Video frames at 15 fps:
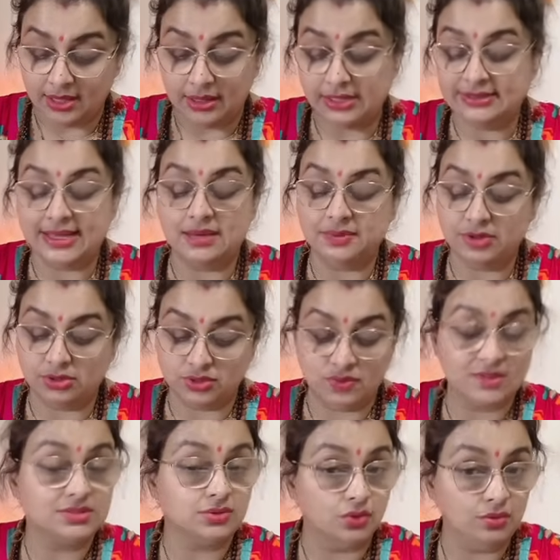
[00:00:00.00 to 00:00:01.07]
It can be also
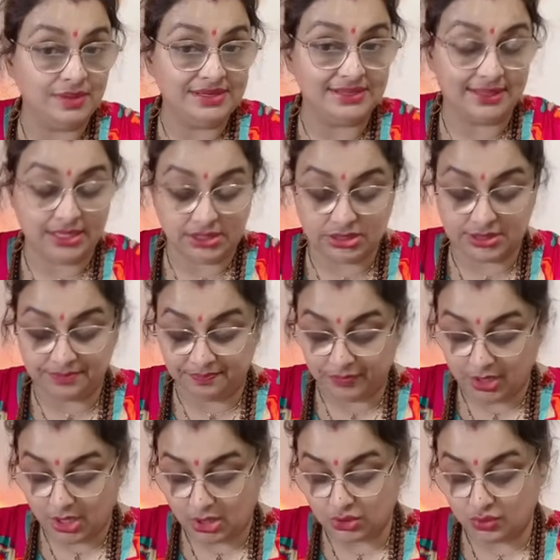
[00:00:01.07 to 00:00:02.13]
a soulmate connection.
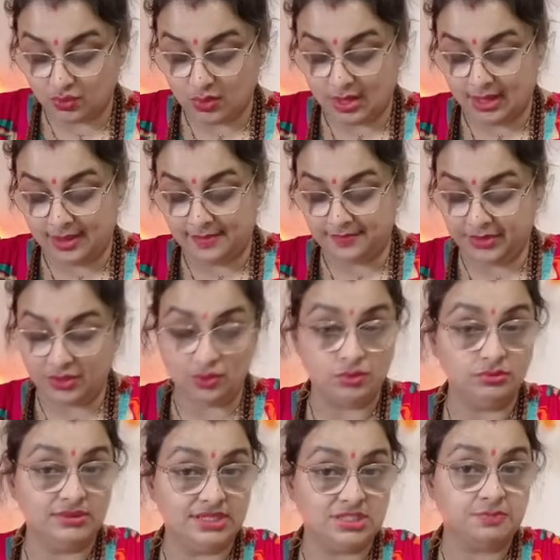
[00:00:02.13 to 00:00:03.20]
So, um, you know,
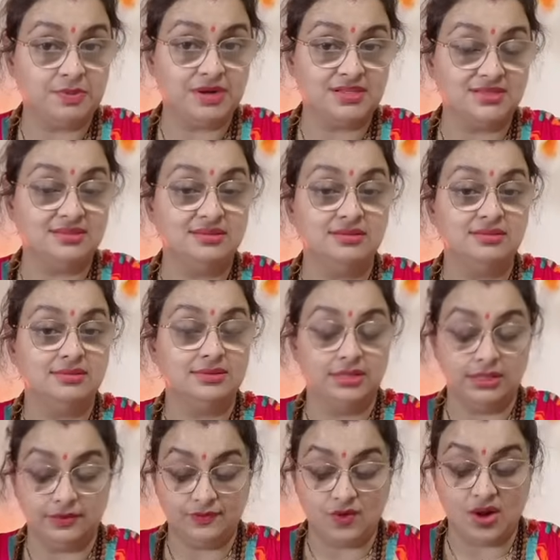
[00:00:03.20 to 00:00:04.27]
this person
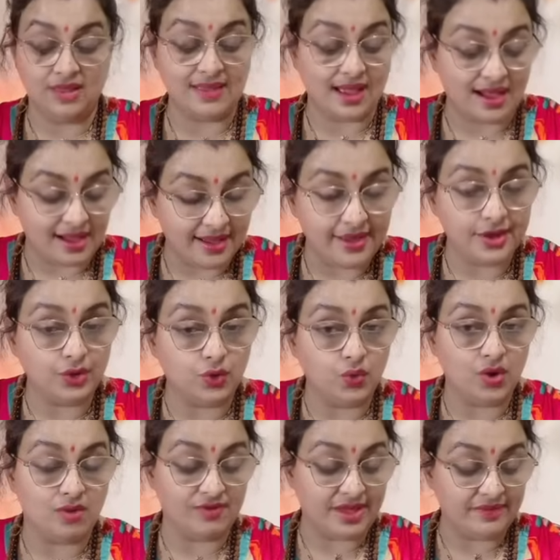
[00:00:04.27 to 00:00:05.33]
for the higher
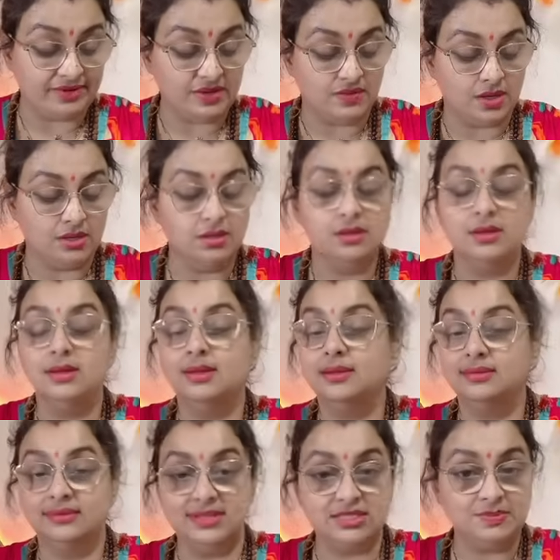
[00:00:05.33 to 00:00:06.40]
good of everyone
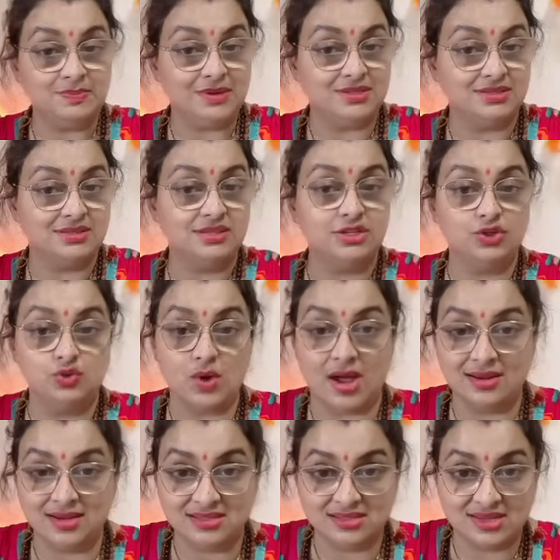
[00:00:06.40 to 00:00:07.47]
this person need to
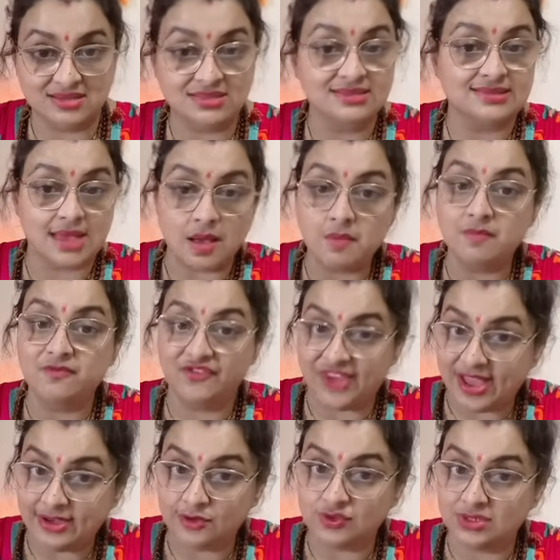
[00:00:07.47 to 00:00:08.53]
understand some
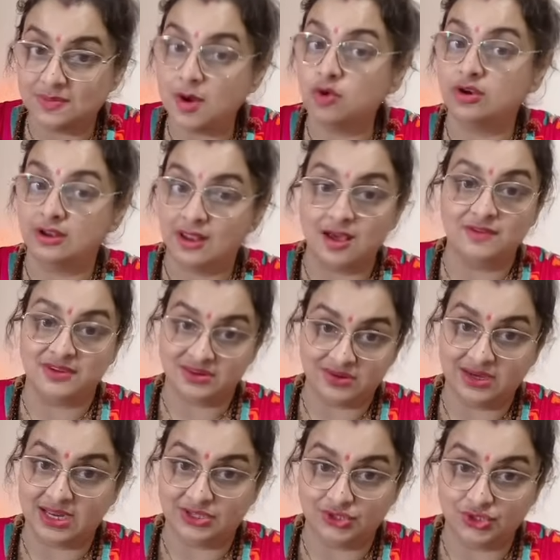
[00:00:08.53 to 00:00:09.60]
values about love and
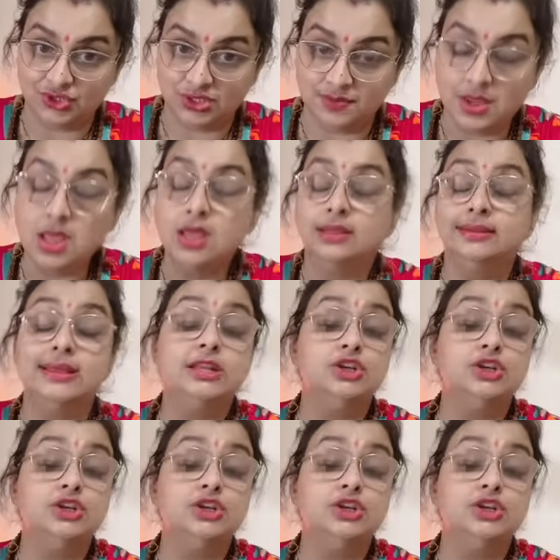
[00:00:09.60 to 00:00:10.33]
relationship they